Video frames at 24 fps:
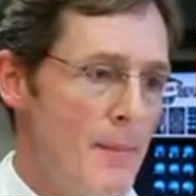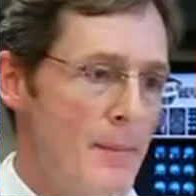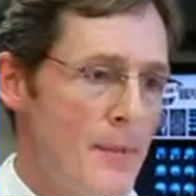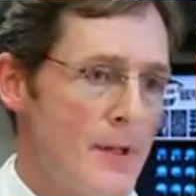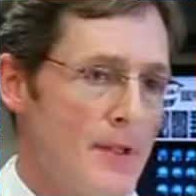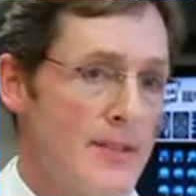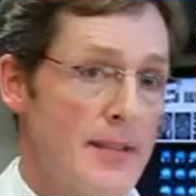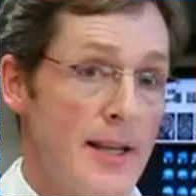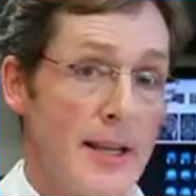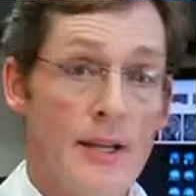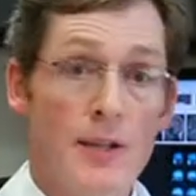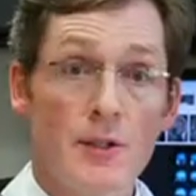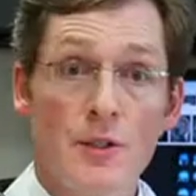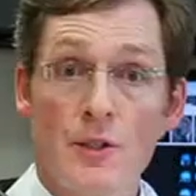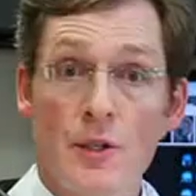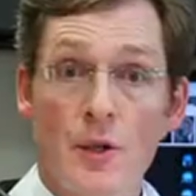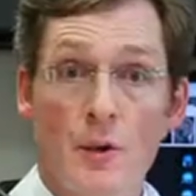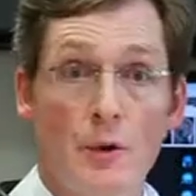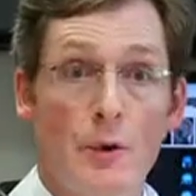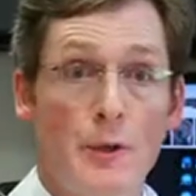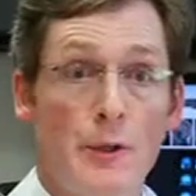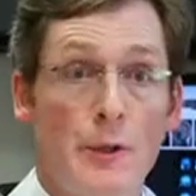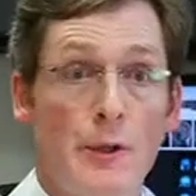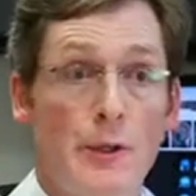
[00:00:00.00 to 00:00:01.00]
The second
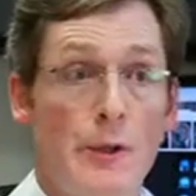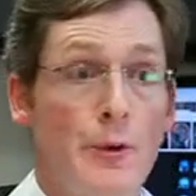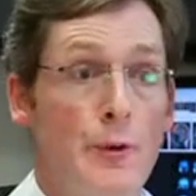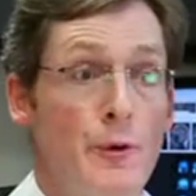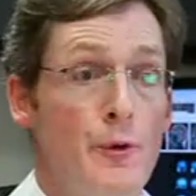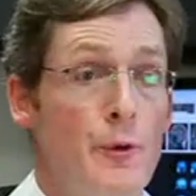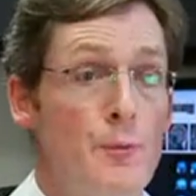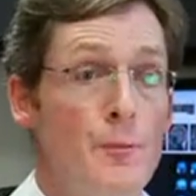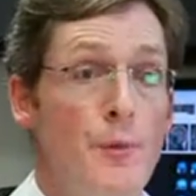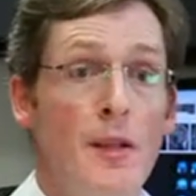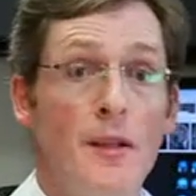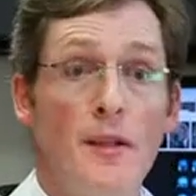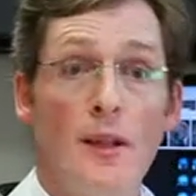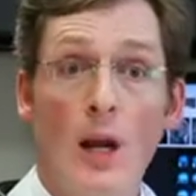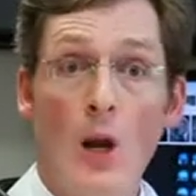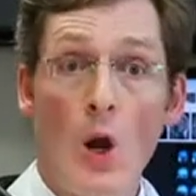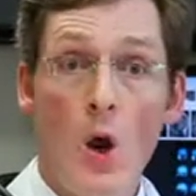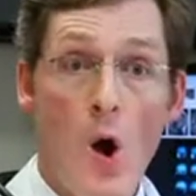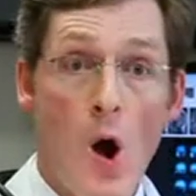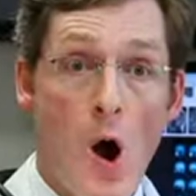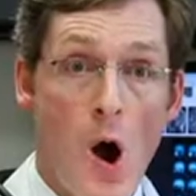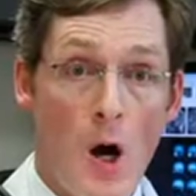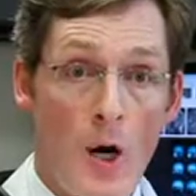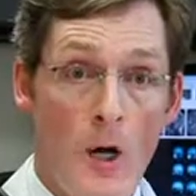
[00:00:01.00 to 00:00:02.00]
surgery would be the
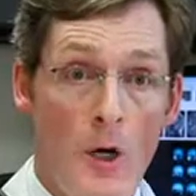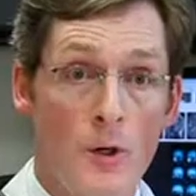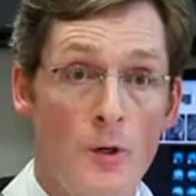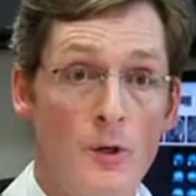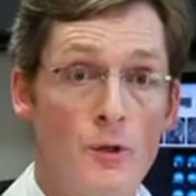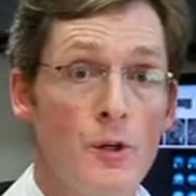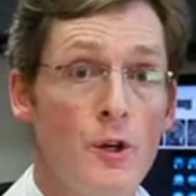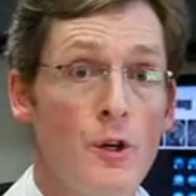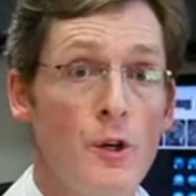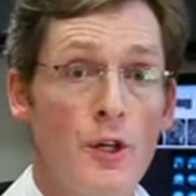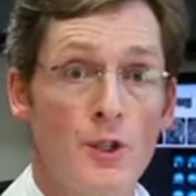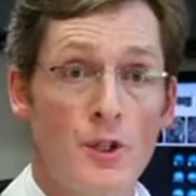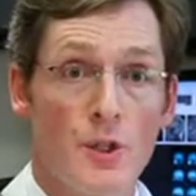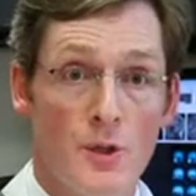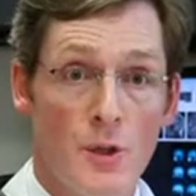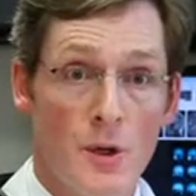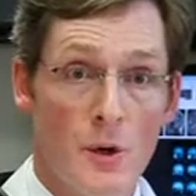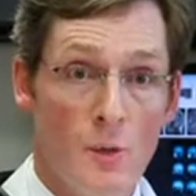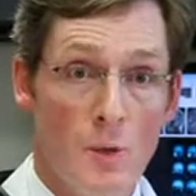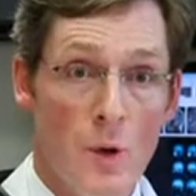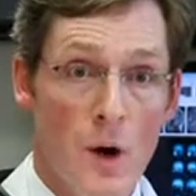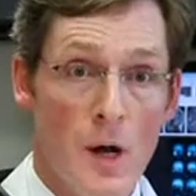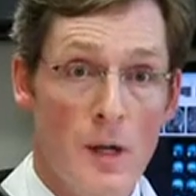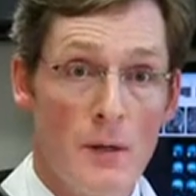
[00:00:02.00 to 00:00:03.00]
longer,
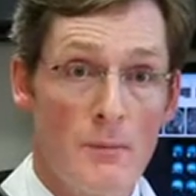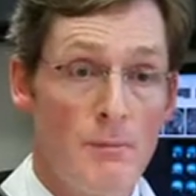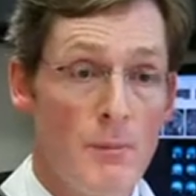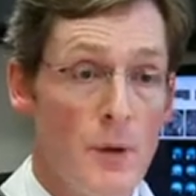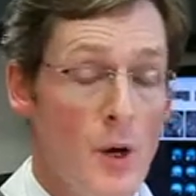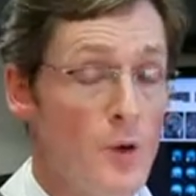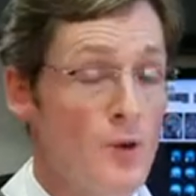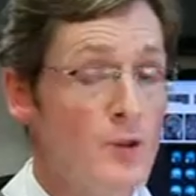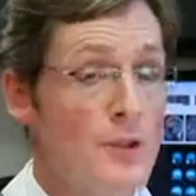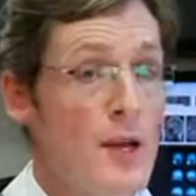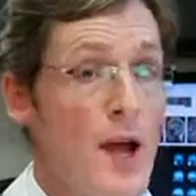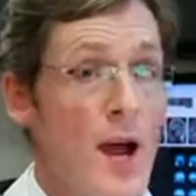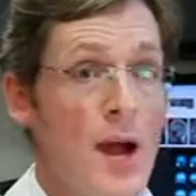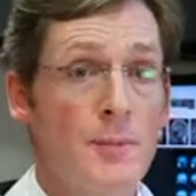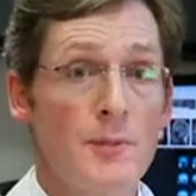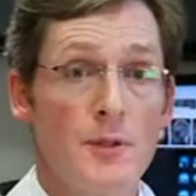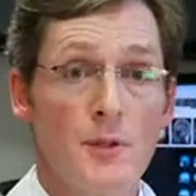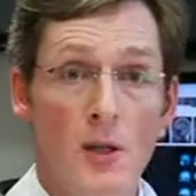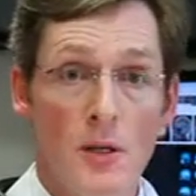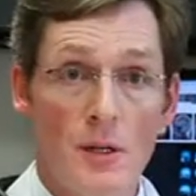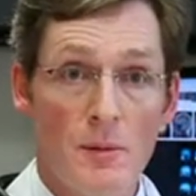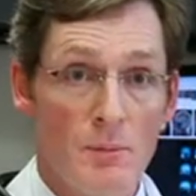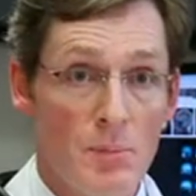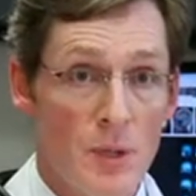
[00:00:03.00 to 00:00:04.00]
traditional one. Both types
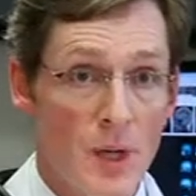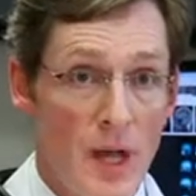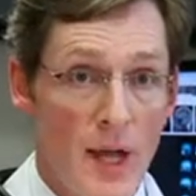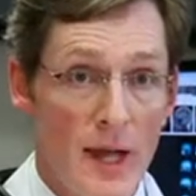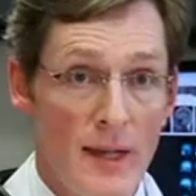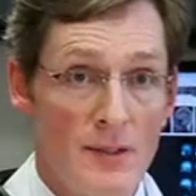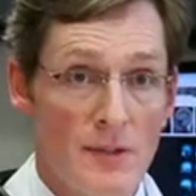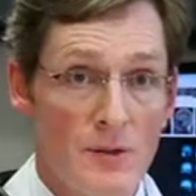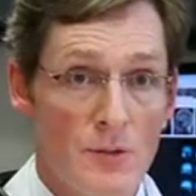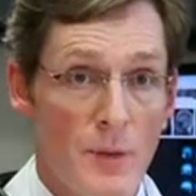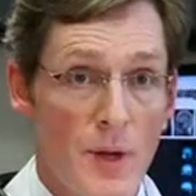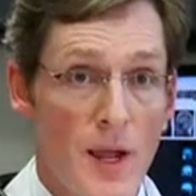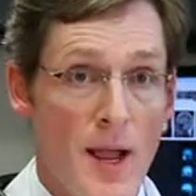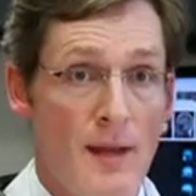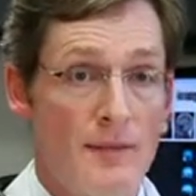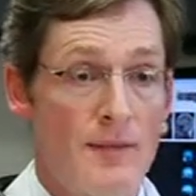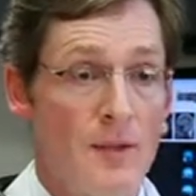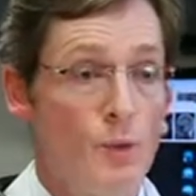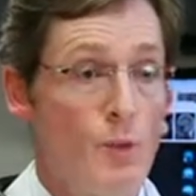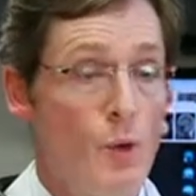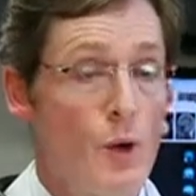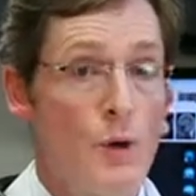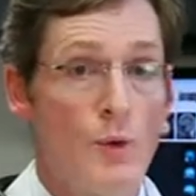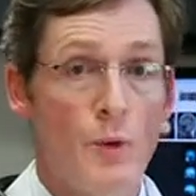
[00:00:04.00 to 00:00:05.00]
are complex. We have
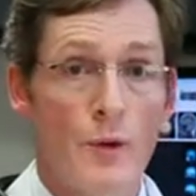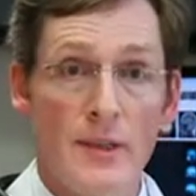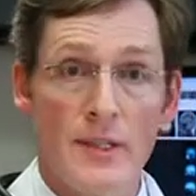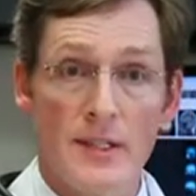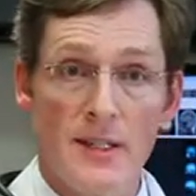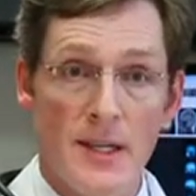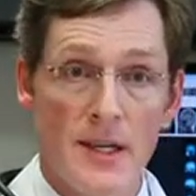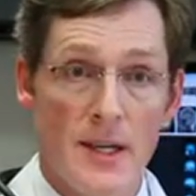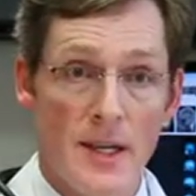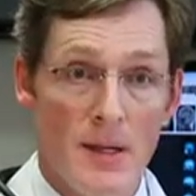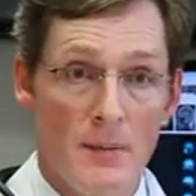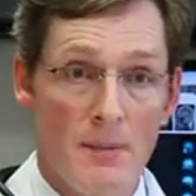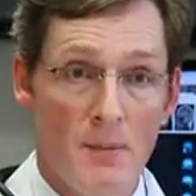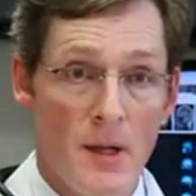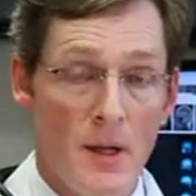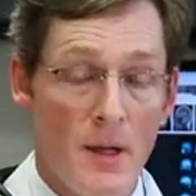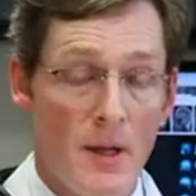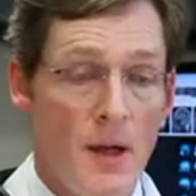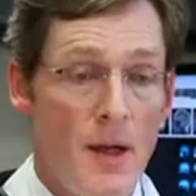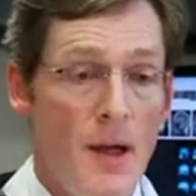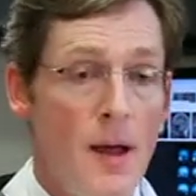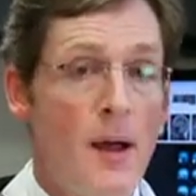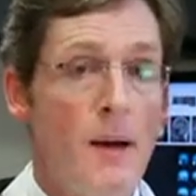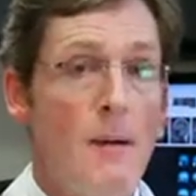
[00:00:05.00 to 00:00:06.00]
to work with a team.
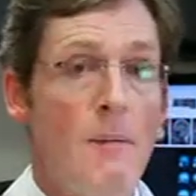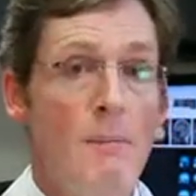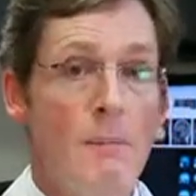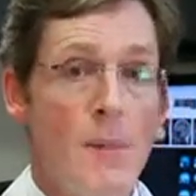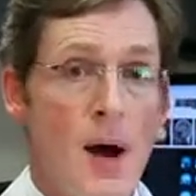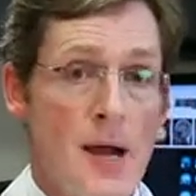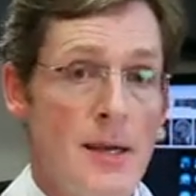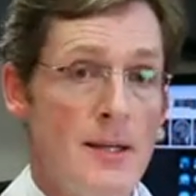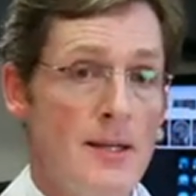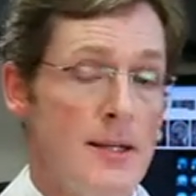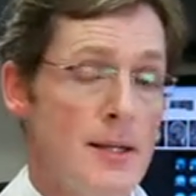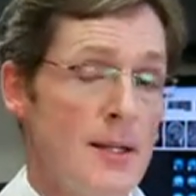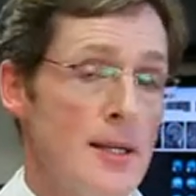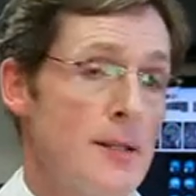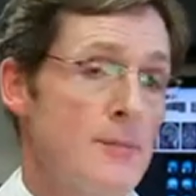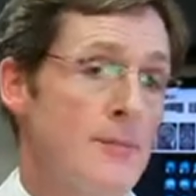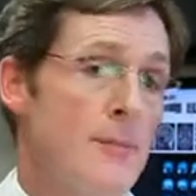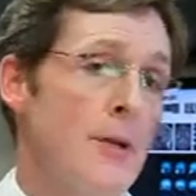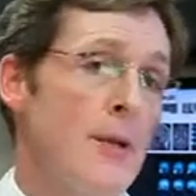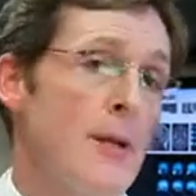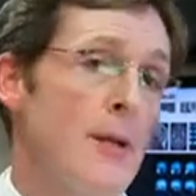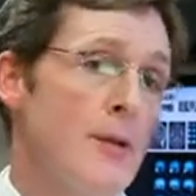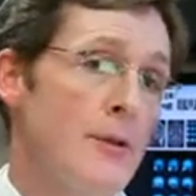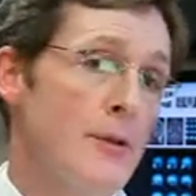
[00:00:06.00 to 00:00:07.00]
My
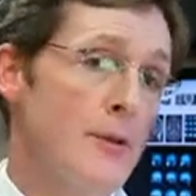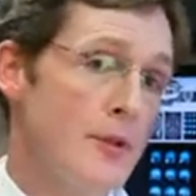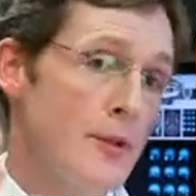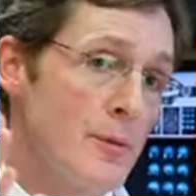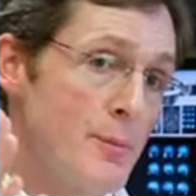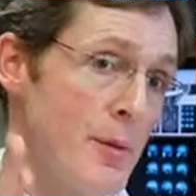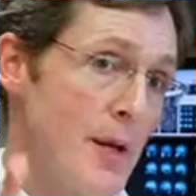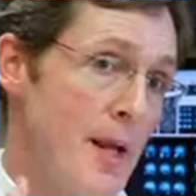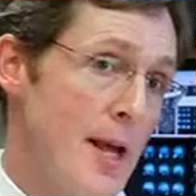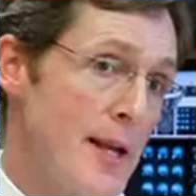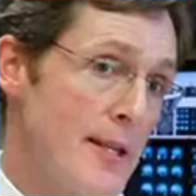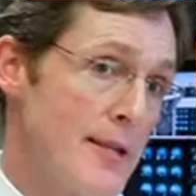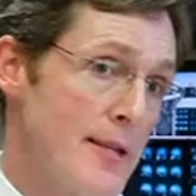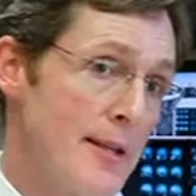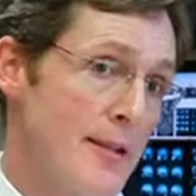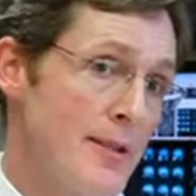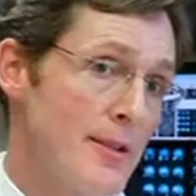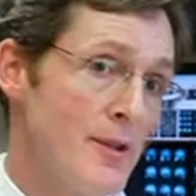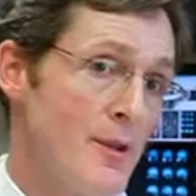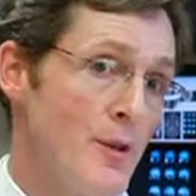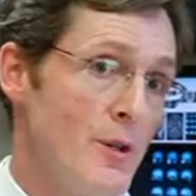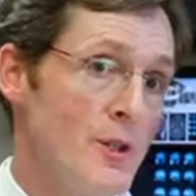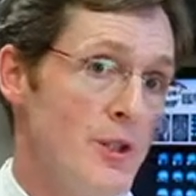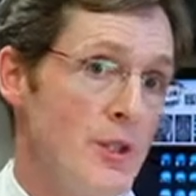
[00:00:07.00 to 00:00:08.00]
team includes a plastic
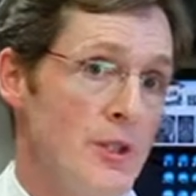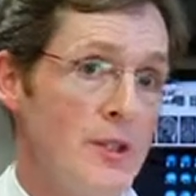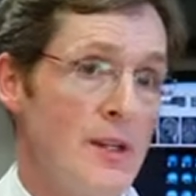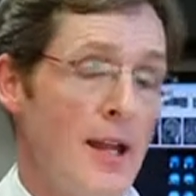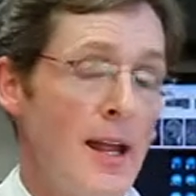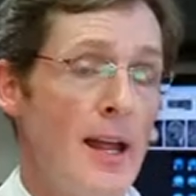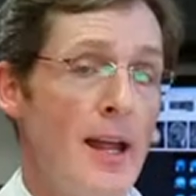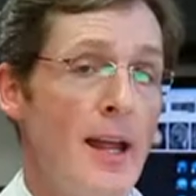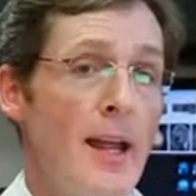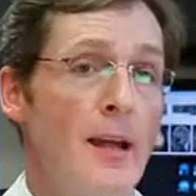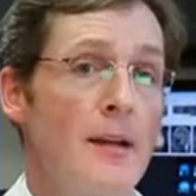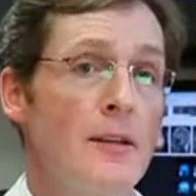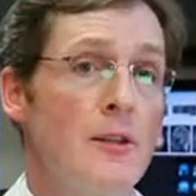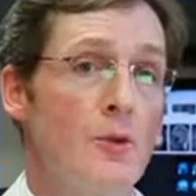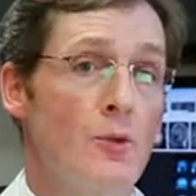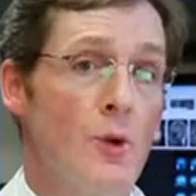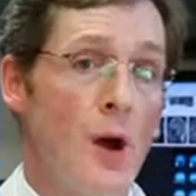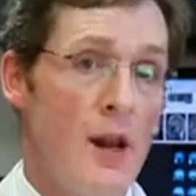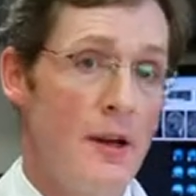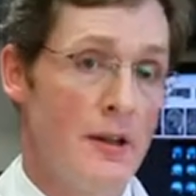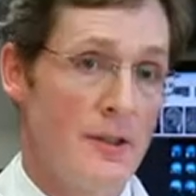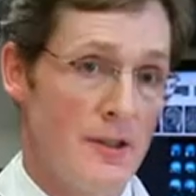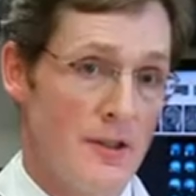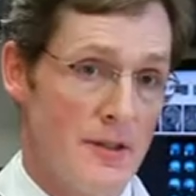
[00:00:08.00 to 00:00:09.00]
surgeon and
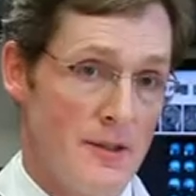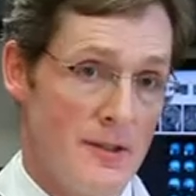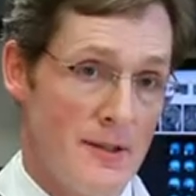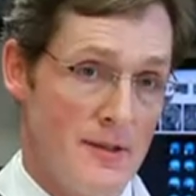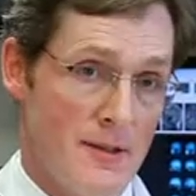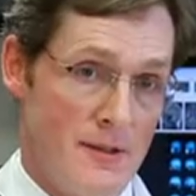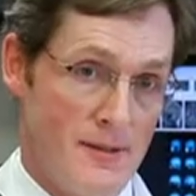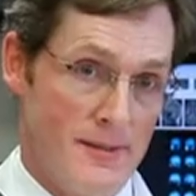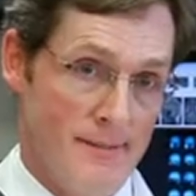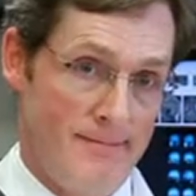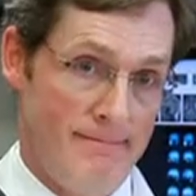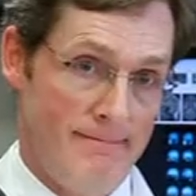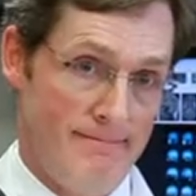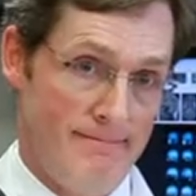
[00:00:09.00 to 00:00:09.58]
neurologist.